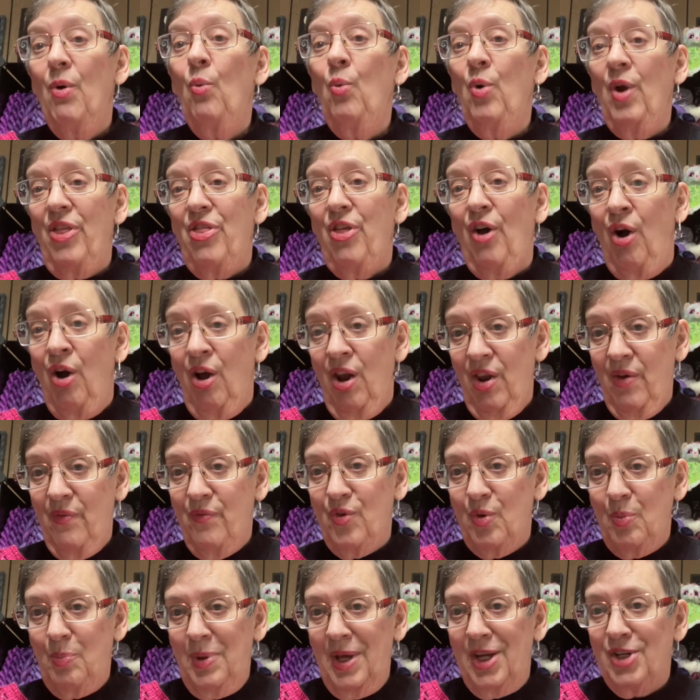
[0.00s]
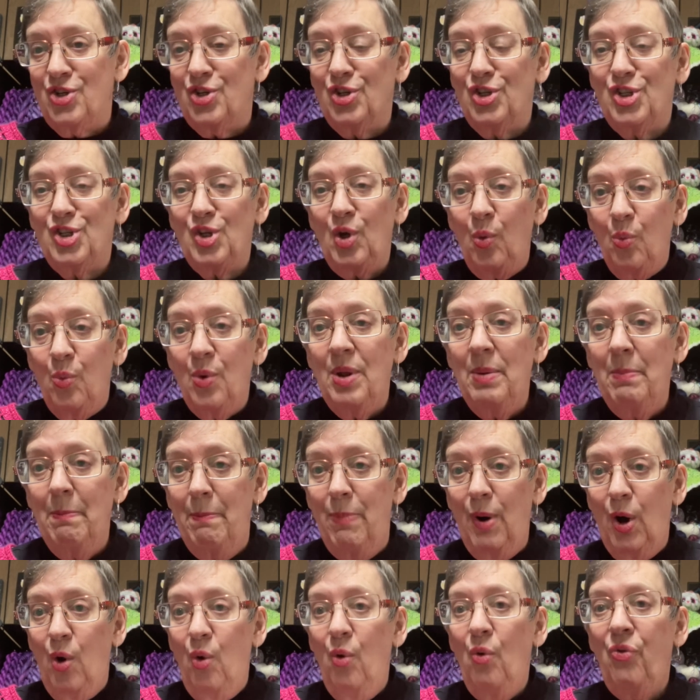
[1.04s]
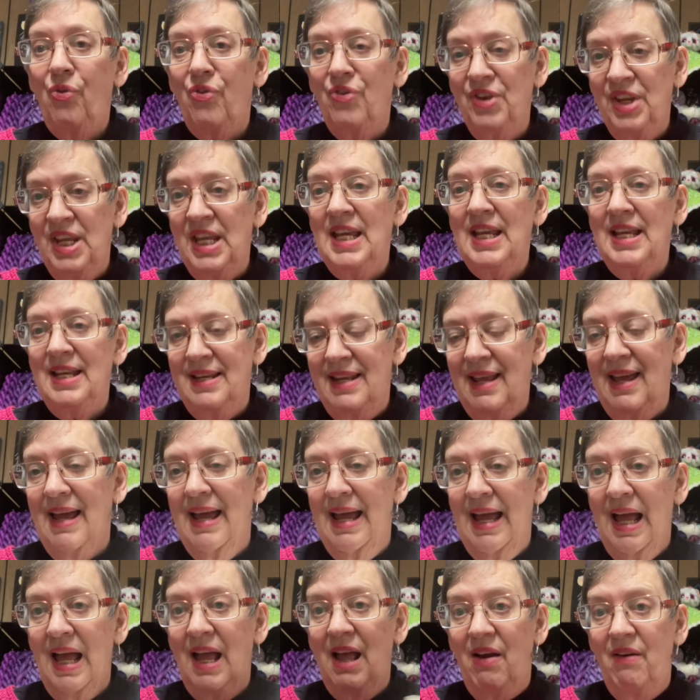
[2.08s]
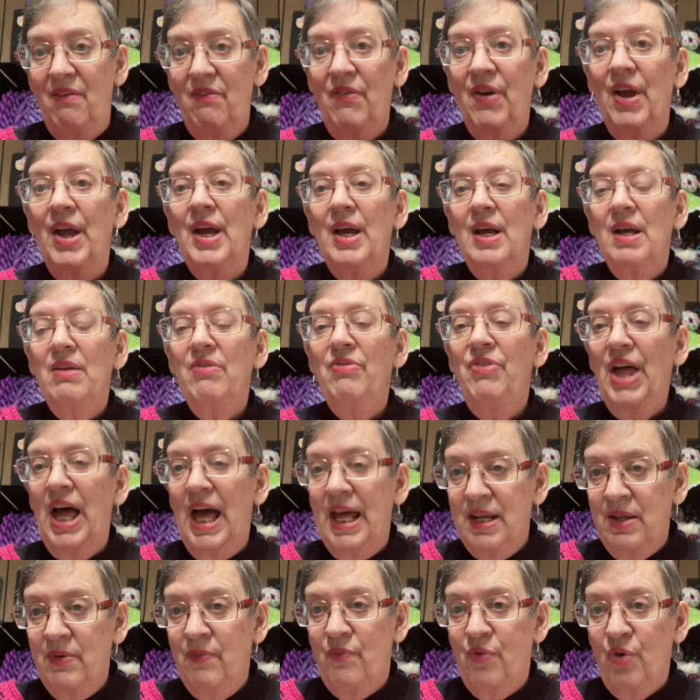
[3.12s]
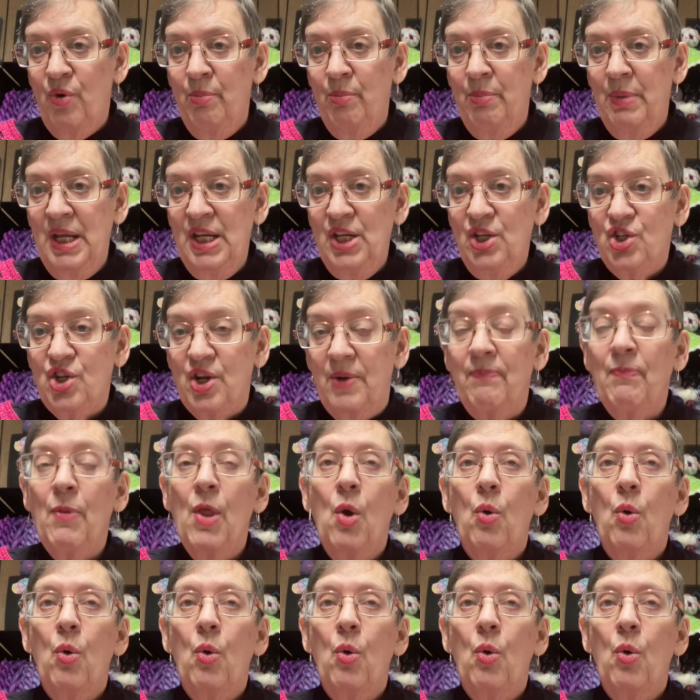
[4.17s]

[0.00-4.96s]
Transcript: with all of your pictures. So we both need to have that information.